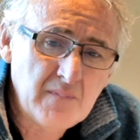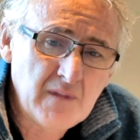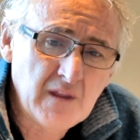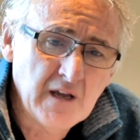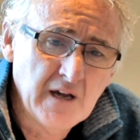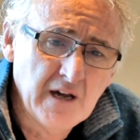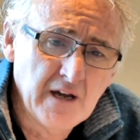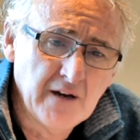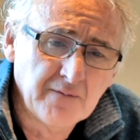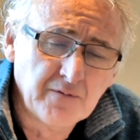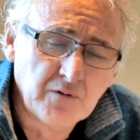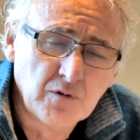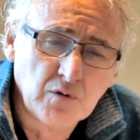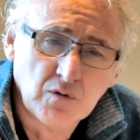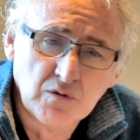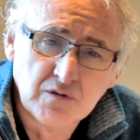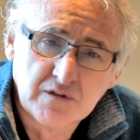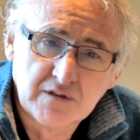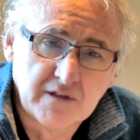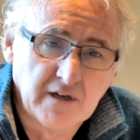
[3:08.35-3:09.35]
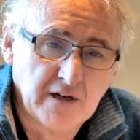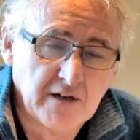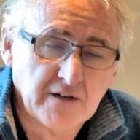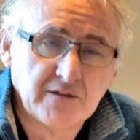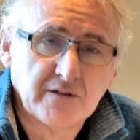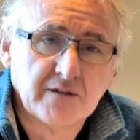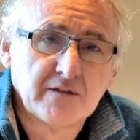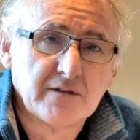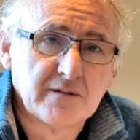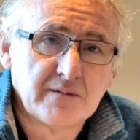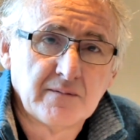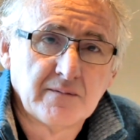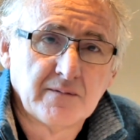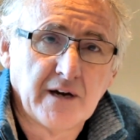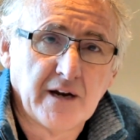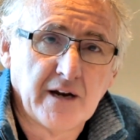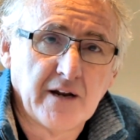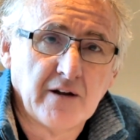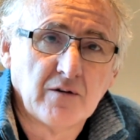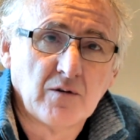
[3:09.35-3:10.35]
And of course
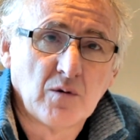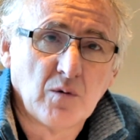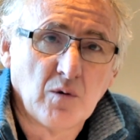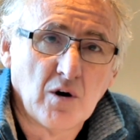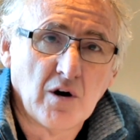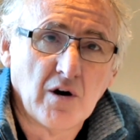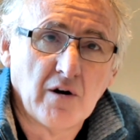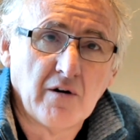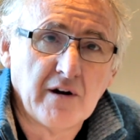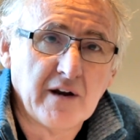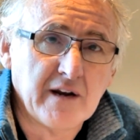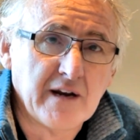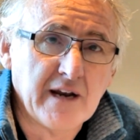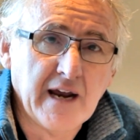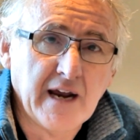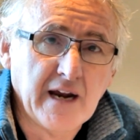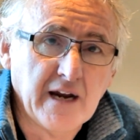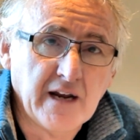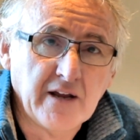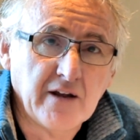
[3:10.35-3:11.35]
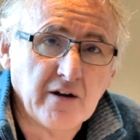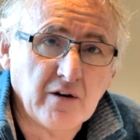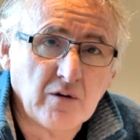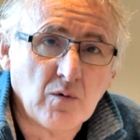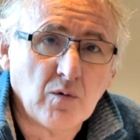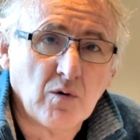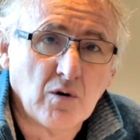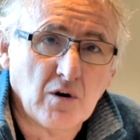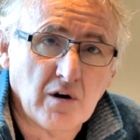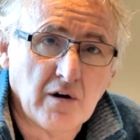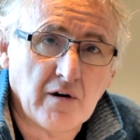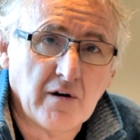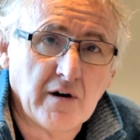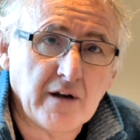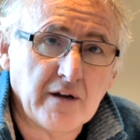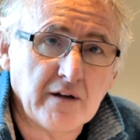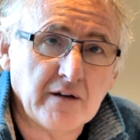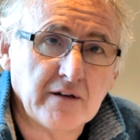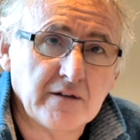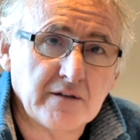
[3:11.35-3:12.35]
that inquiry and any
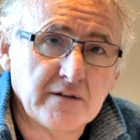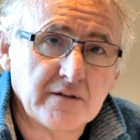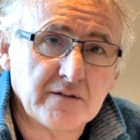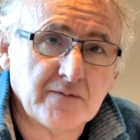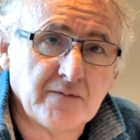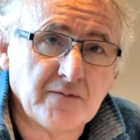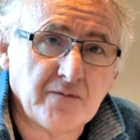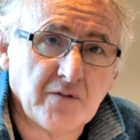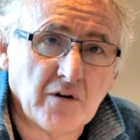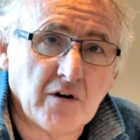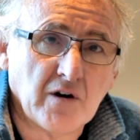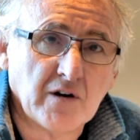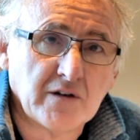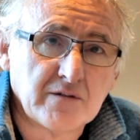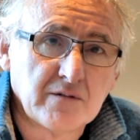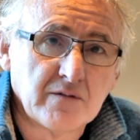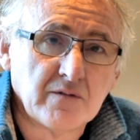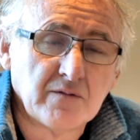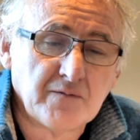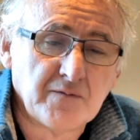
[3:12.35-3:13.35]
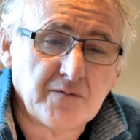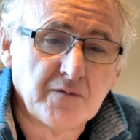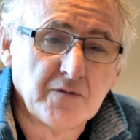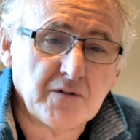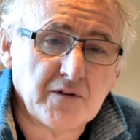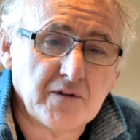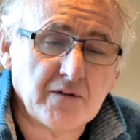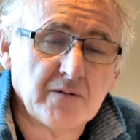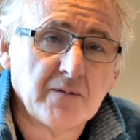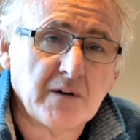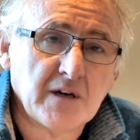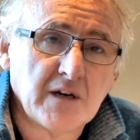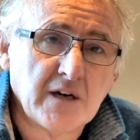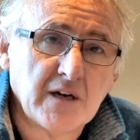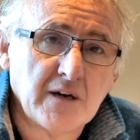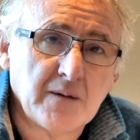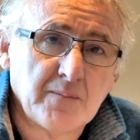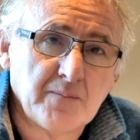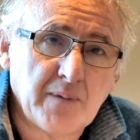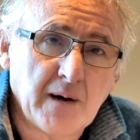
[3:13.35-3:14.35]
inquiry is vital for the
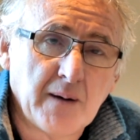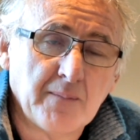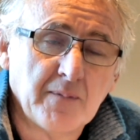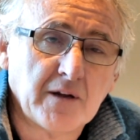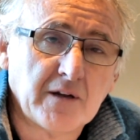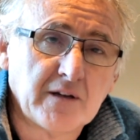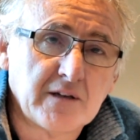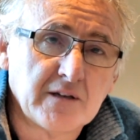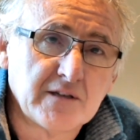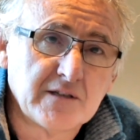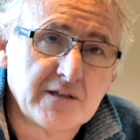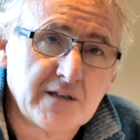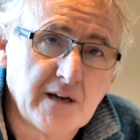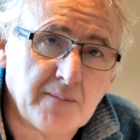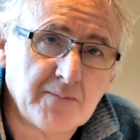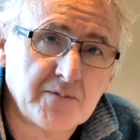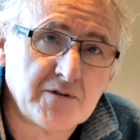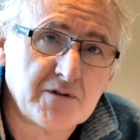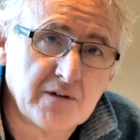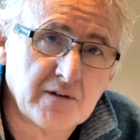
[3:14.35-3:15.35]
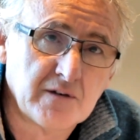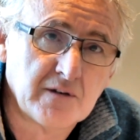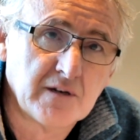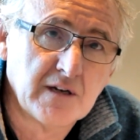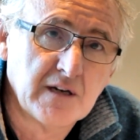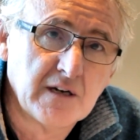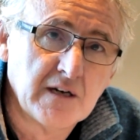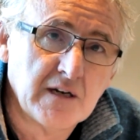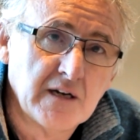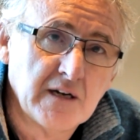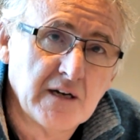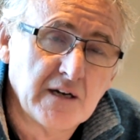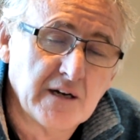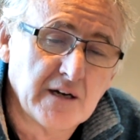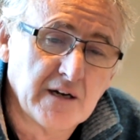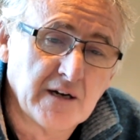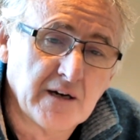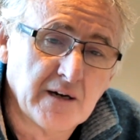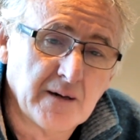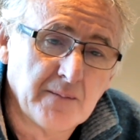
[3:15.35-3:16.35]
public consumption.
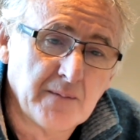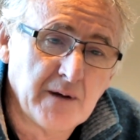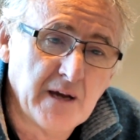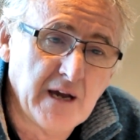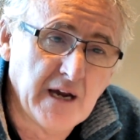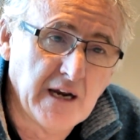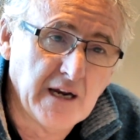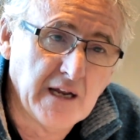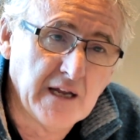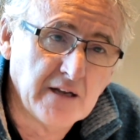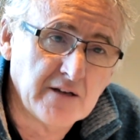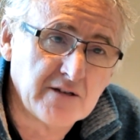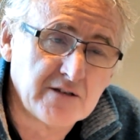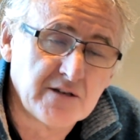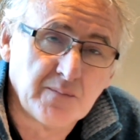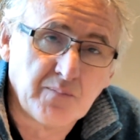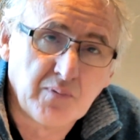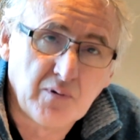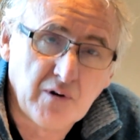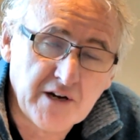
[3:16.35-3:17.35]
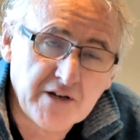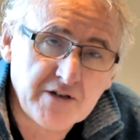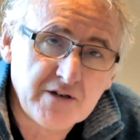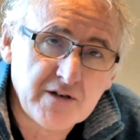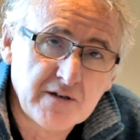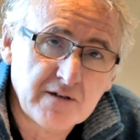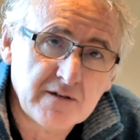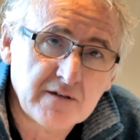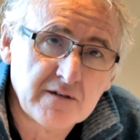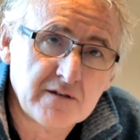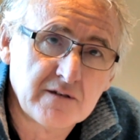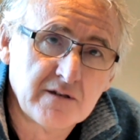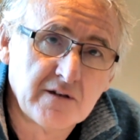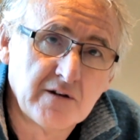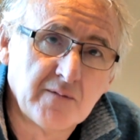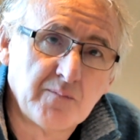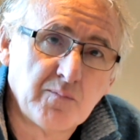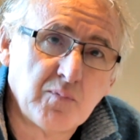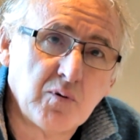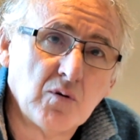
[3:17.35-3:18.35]
Any suppressions
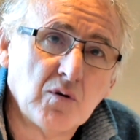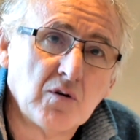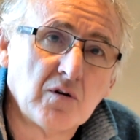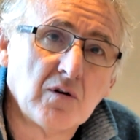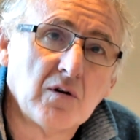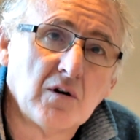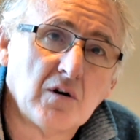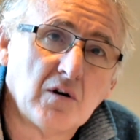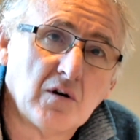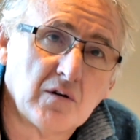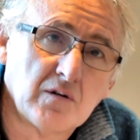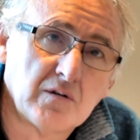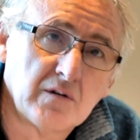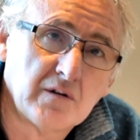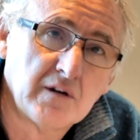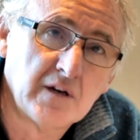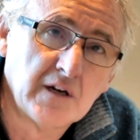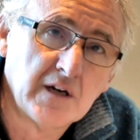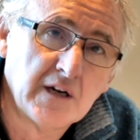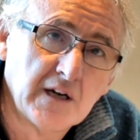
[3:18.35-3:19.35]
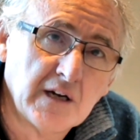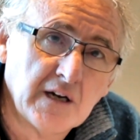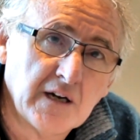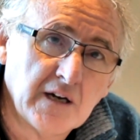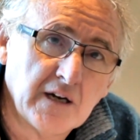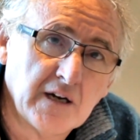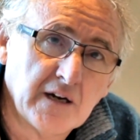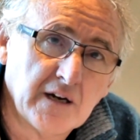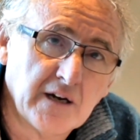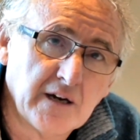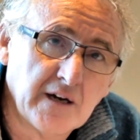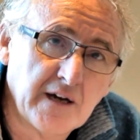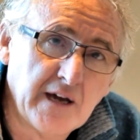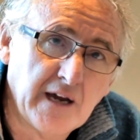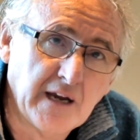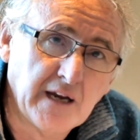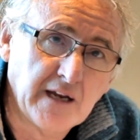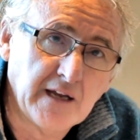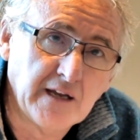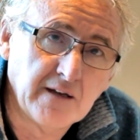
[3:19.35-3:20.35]
that are put on
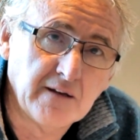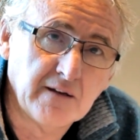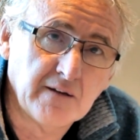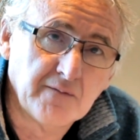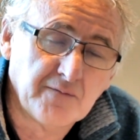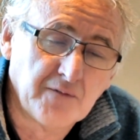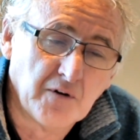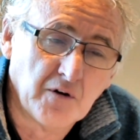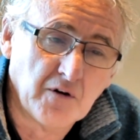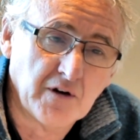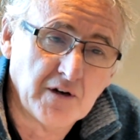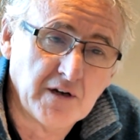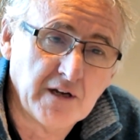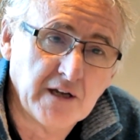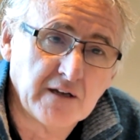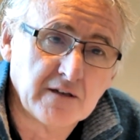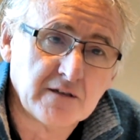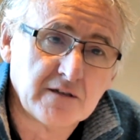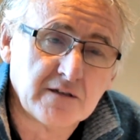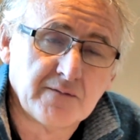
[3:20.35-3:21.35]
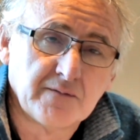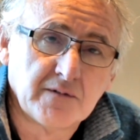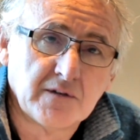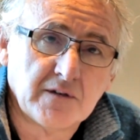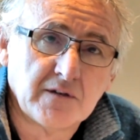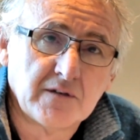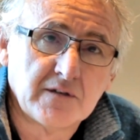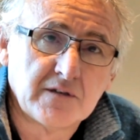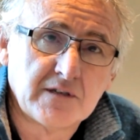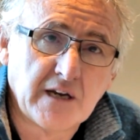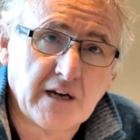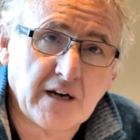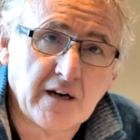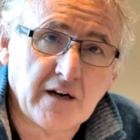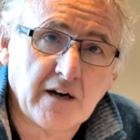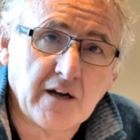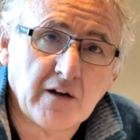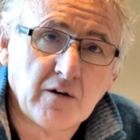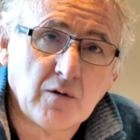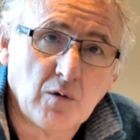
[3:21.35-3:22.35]
any findings of a
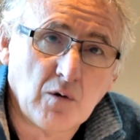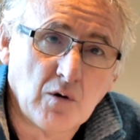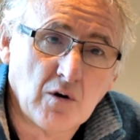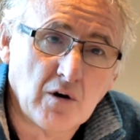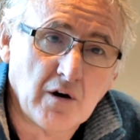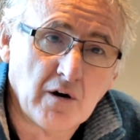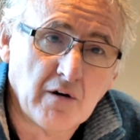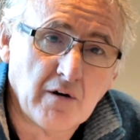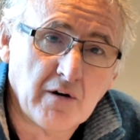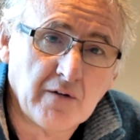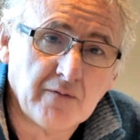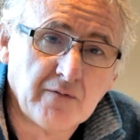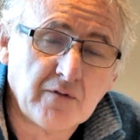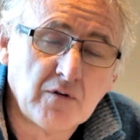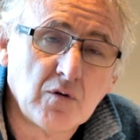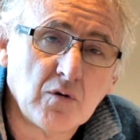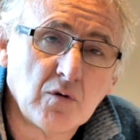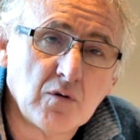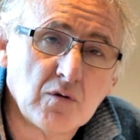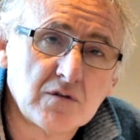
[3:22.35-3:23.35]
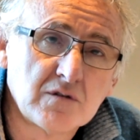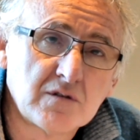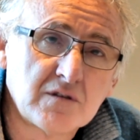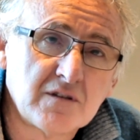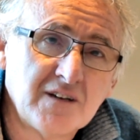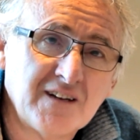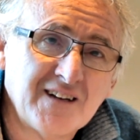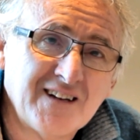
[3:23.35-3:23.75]
Senate inquiry, of course,